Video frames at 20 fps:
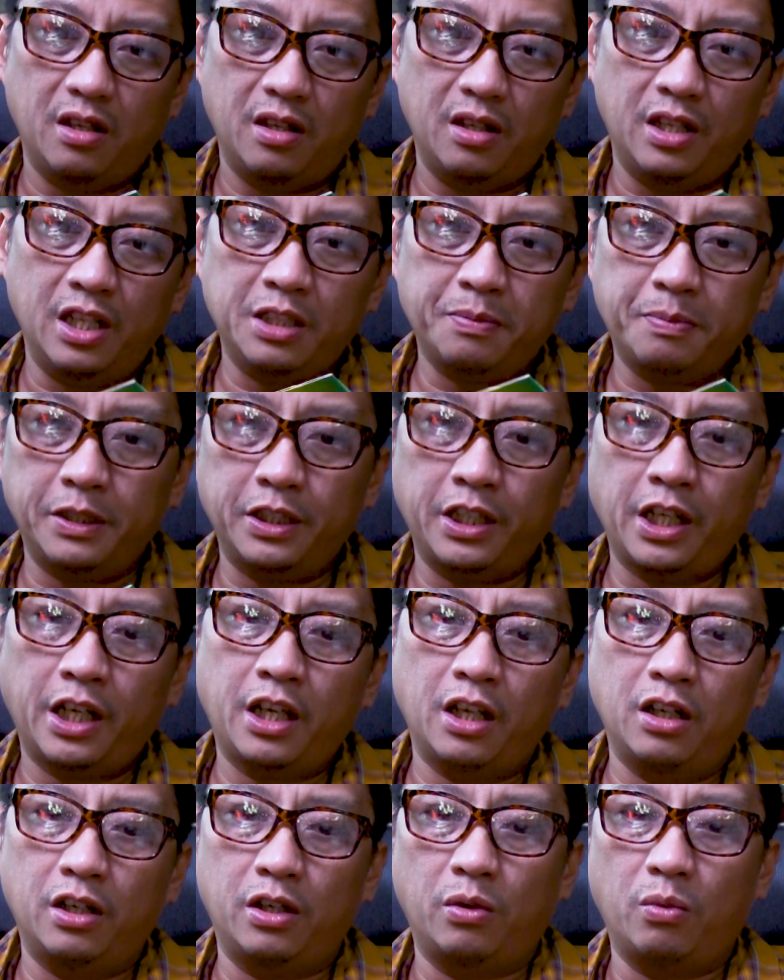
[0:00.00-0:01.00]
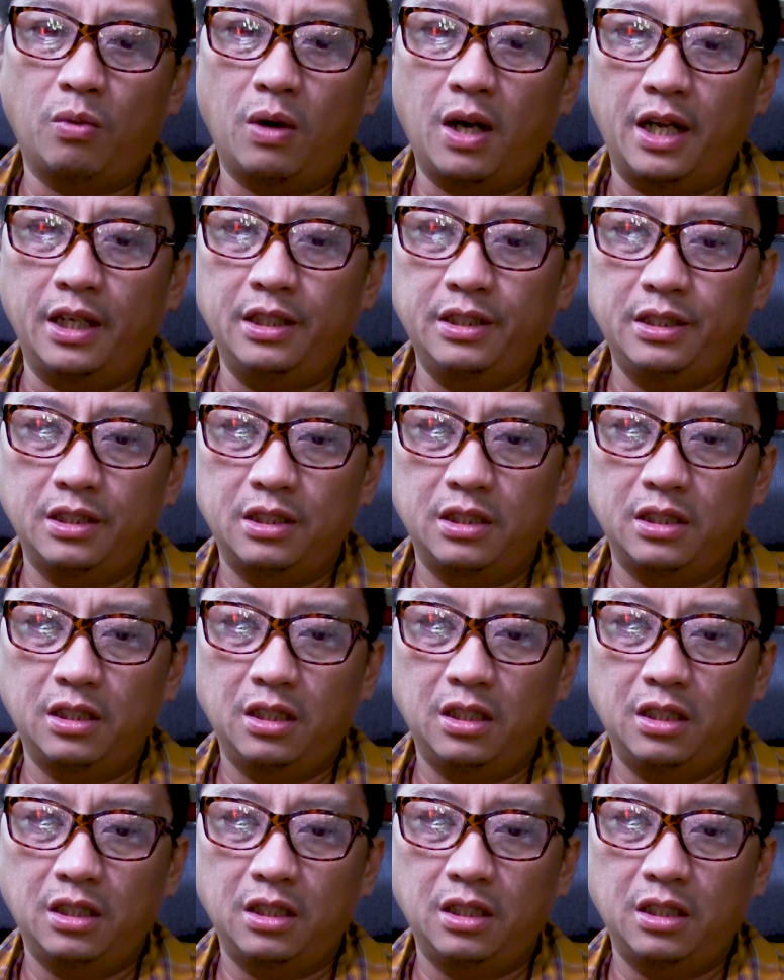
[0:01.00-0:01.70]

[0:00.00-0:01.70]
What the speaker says: this particular one